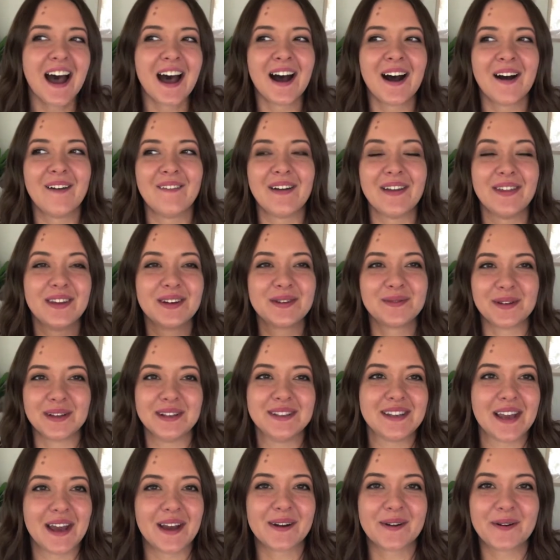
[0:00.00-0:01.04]
Um, and the
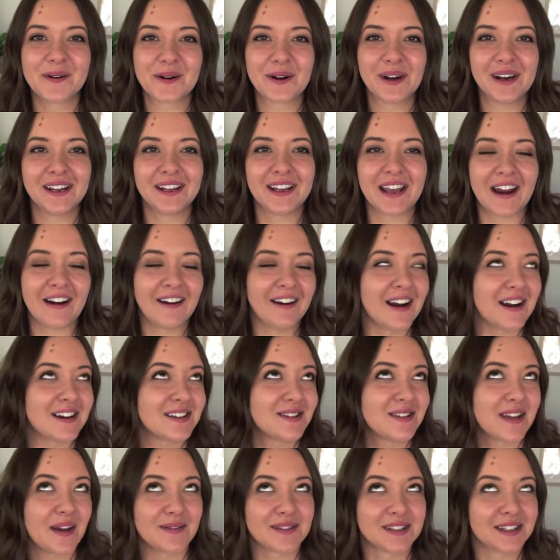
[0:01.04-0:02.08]
twins, yeah, Corey and Carrie, and I
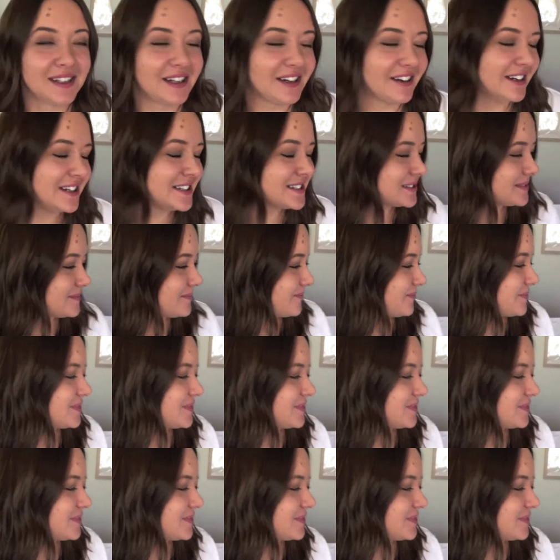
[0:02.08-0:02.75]
just thought that was hilarious.